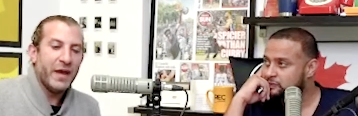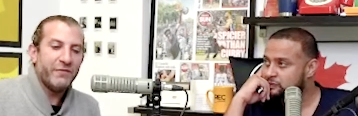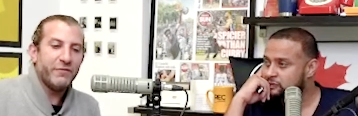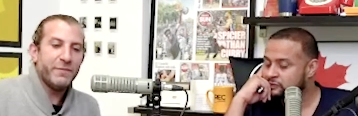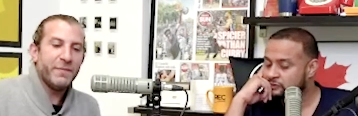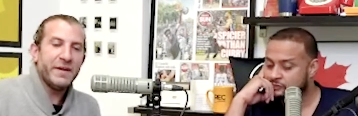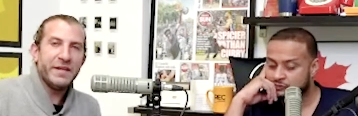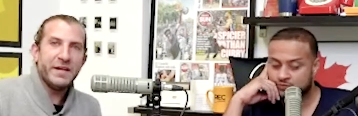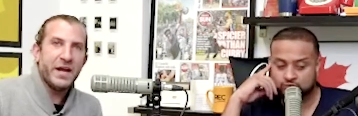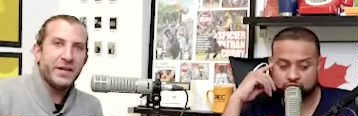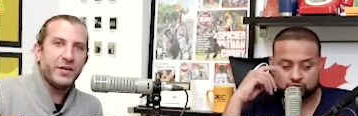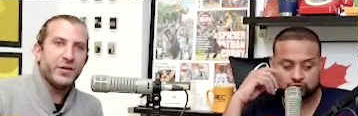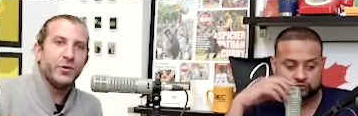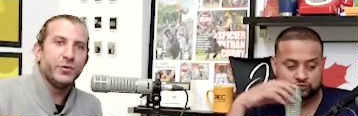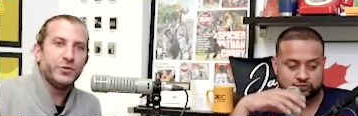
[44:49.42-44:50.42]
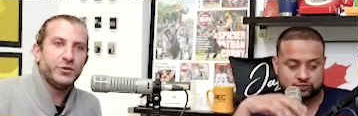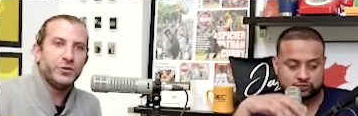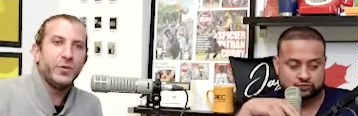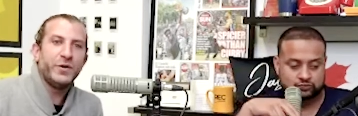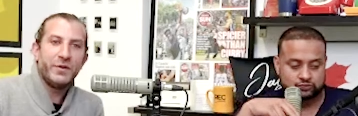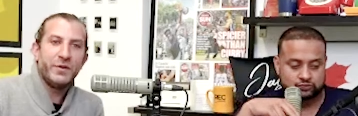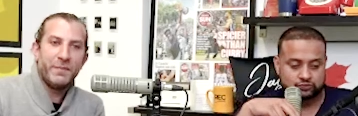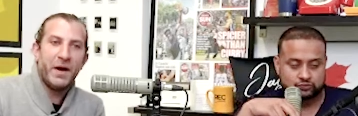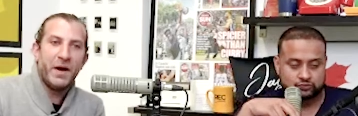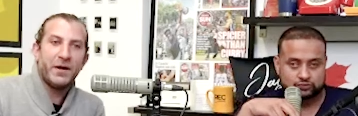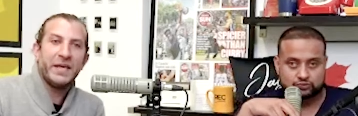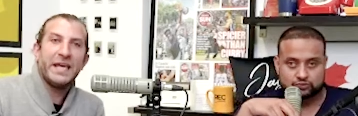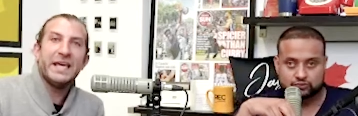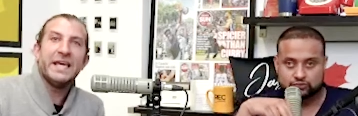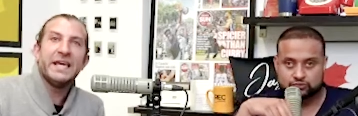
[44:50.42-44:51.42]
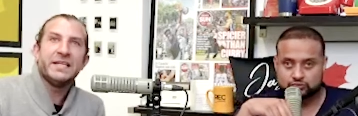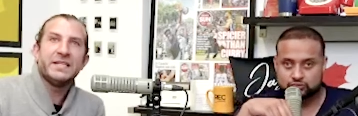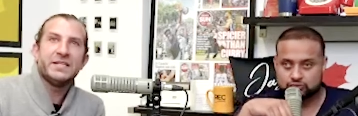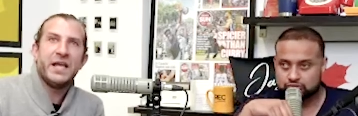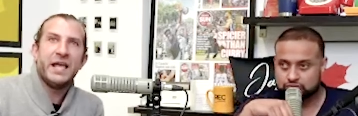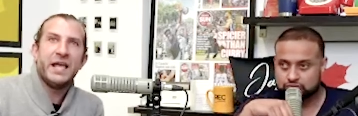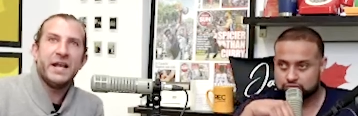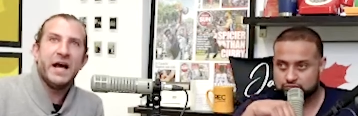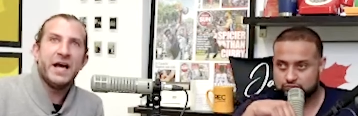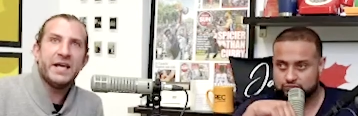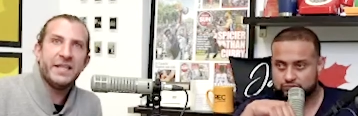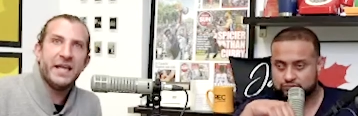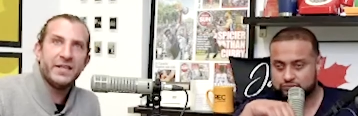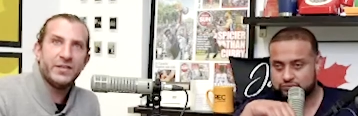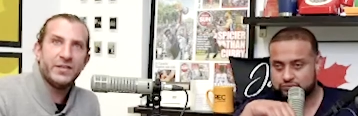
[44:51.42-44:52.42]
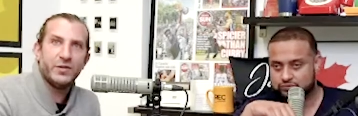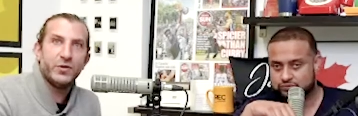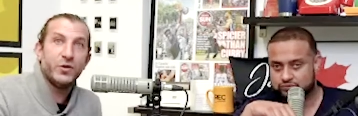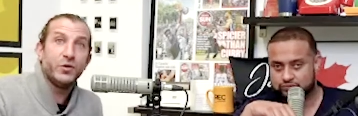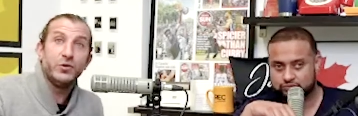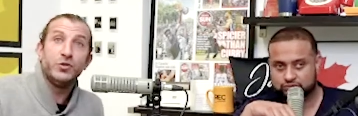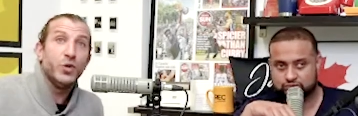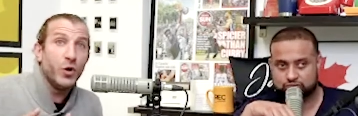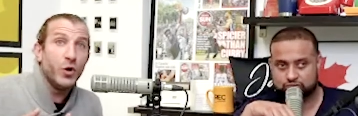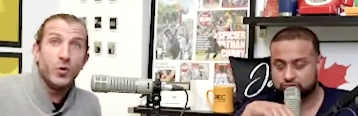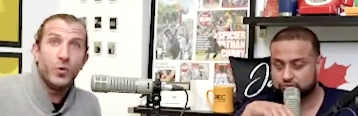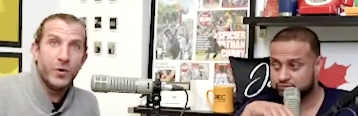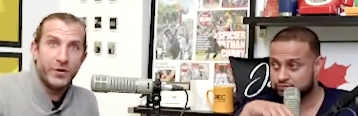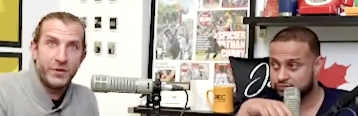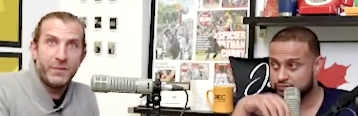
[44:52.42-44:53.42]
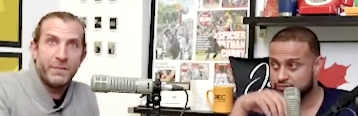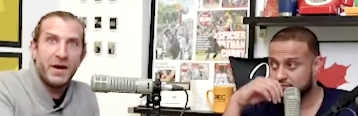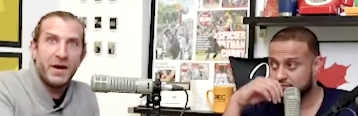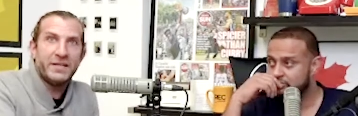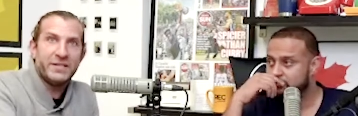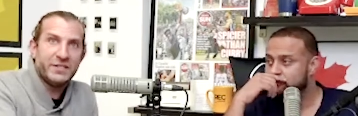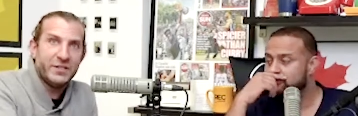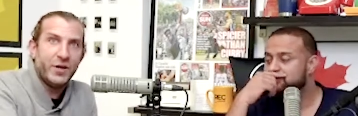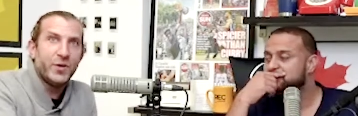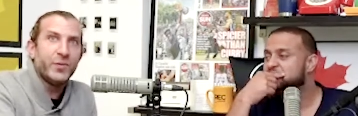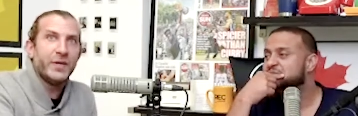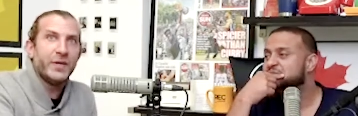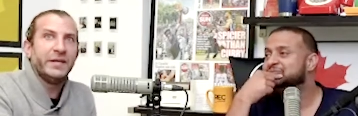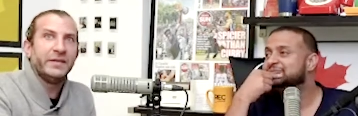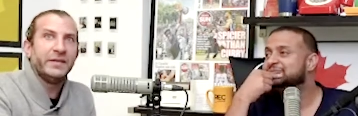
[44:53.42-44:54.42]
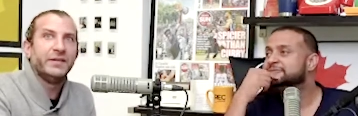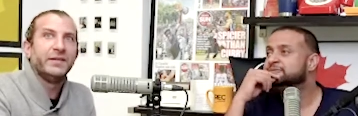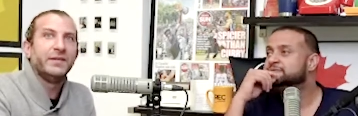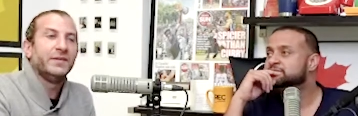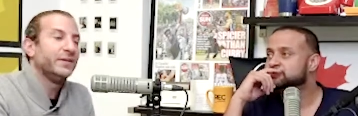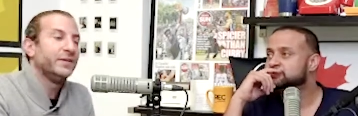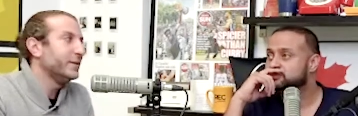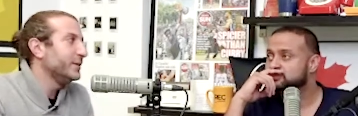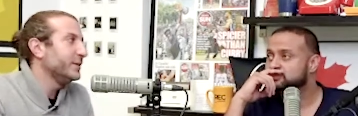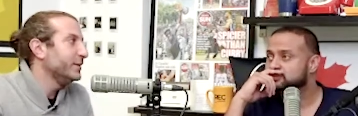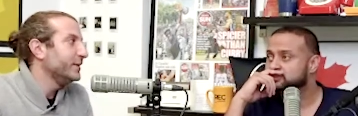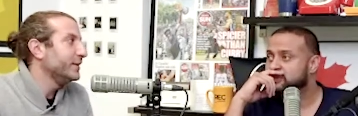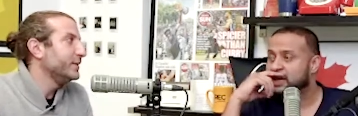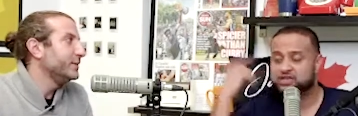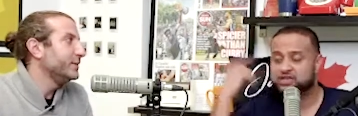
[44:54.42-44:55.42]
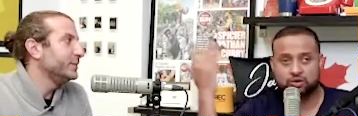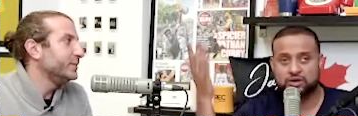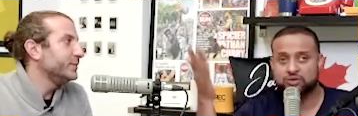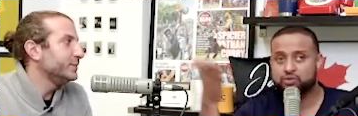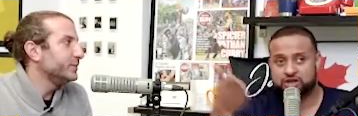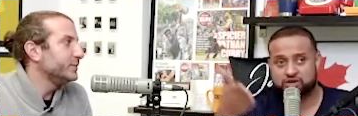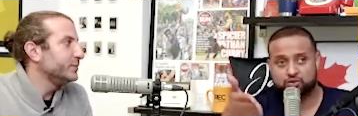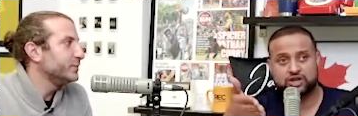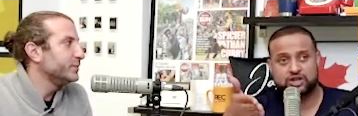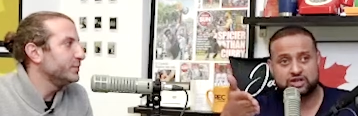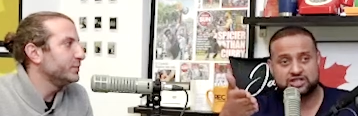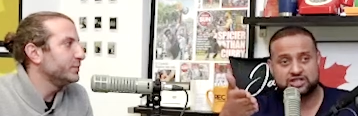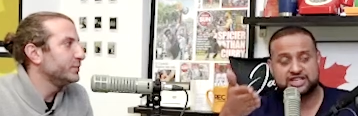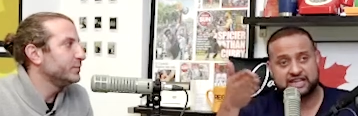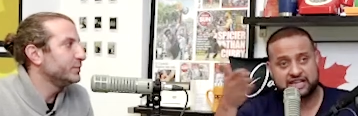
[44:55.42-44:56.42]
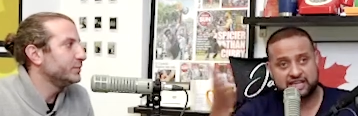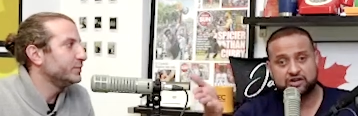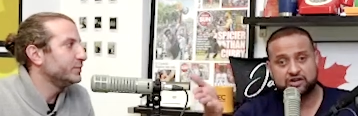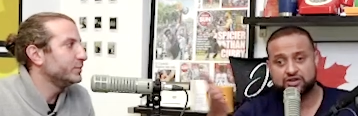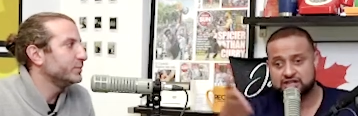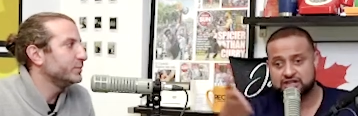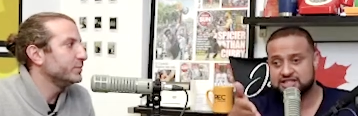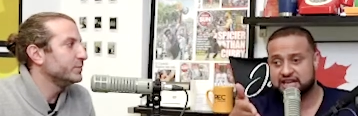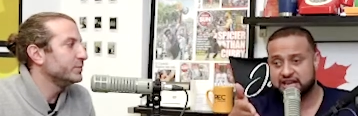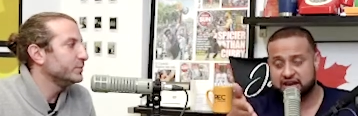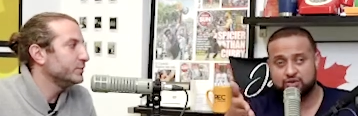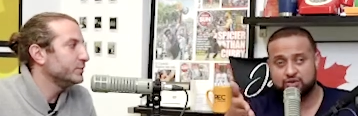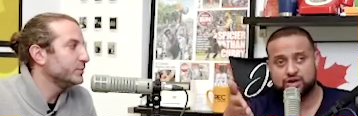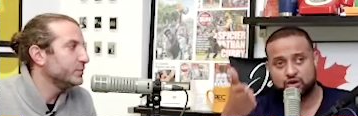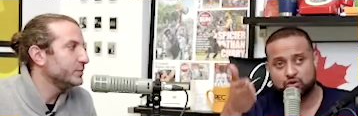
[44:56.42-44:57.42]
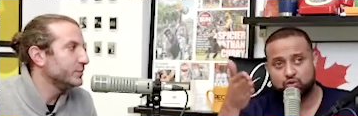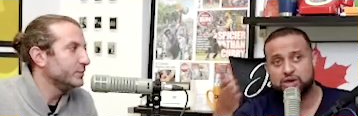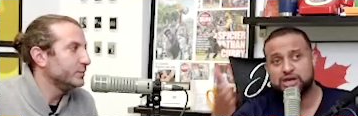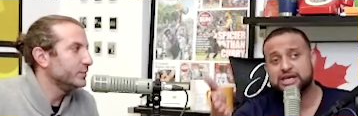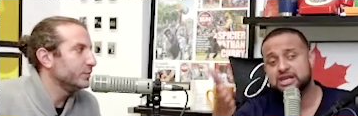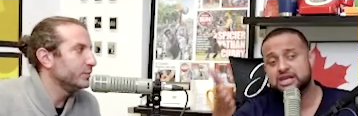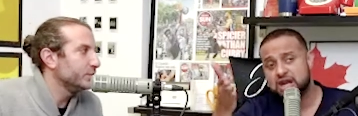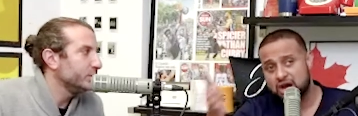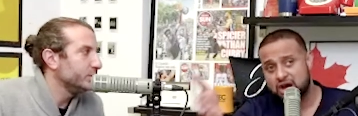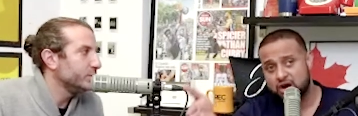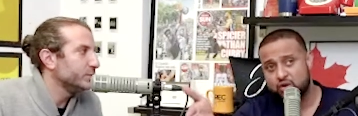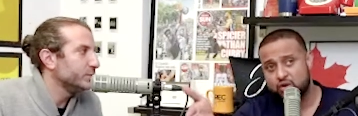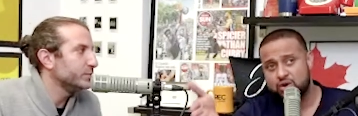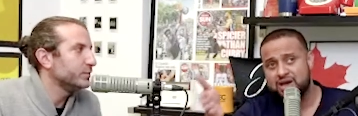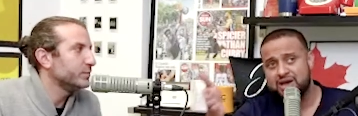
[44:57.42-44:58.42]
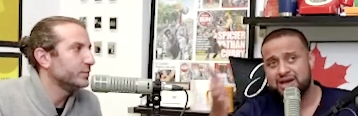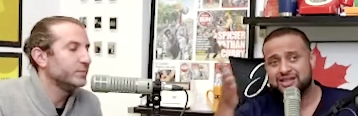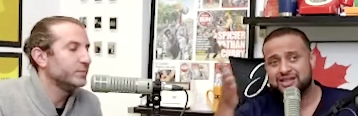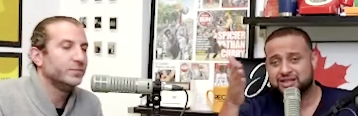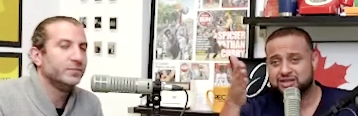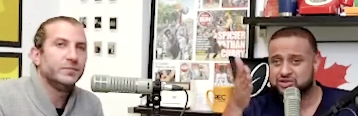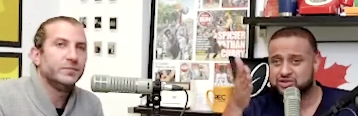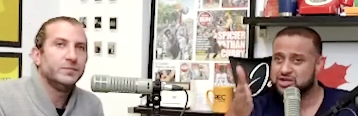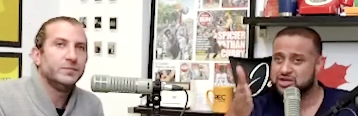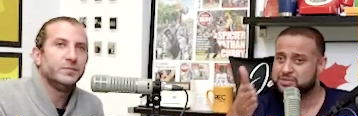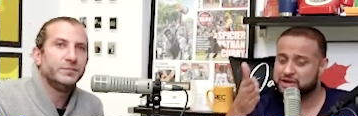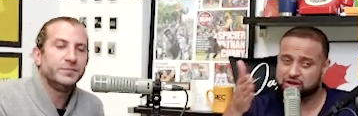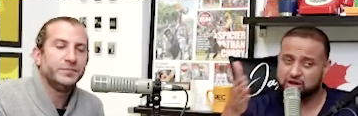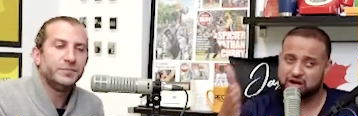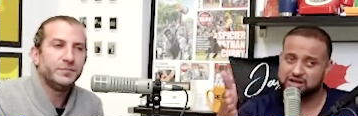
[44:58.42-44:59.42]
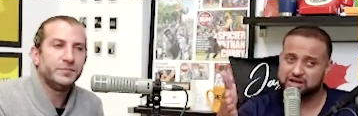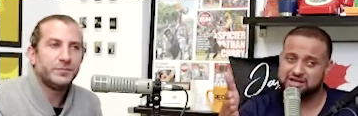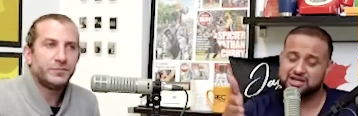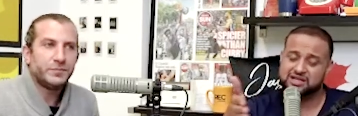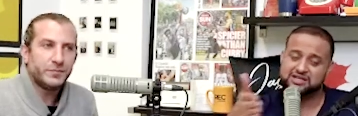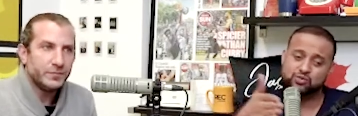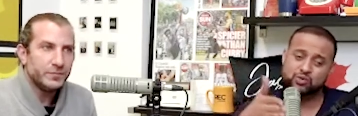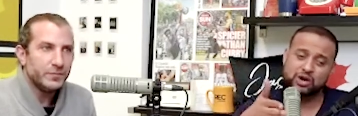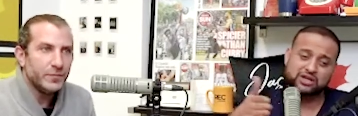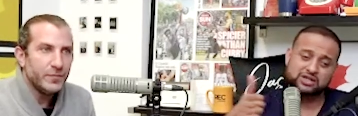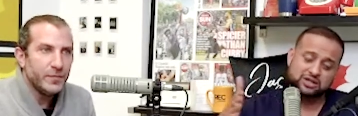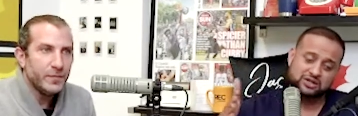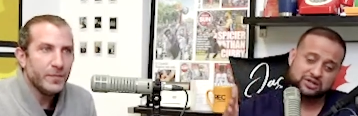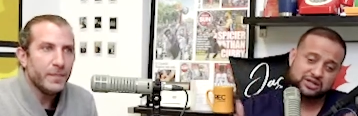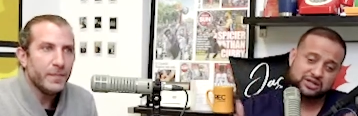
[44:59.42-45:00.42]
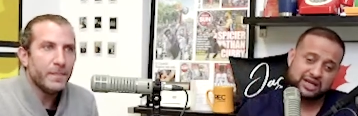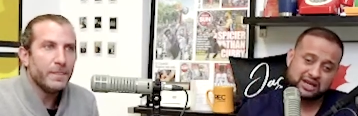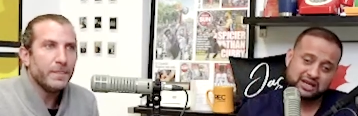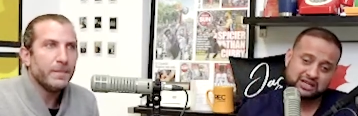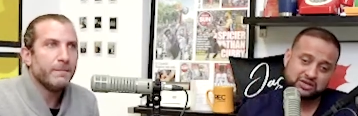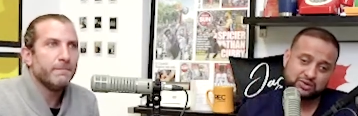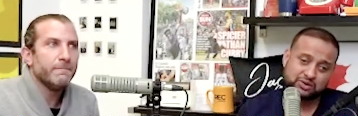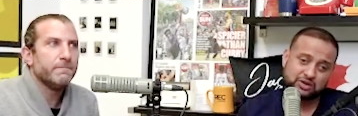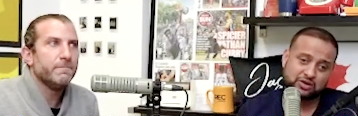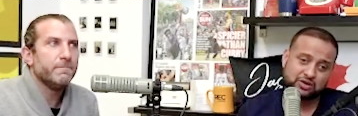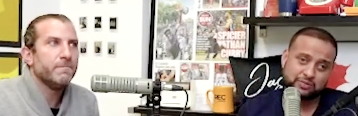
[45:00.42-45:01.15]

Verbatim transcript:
Speaker 1: everybody kind of goes to where the puck is, and I tend to go- know where the puck is going.
Speaker 2: And so with real estate here in this area, we know that there's going to be a lot of tenants wanting to get into a little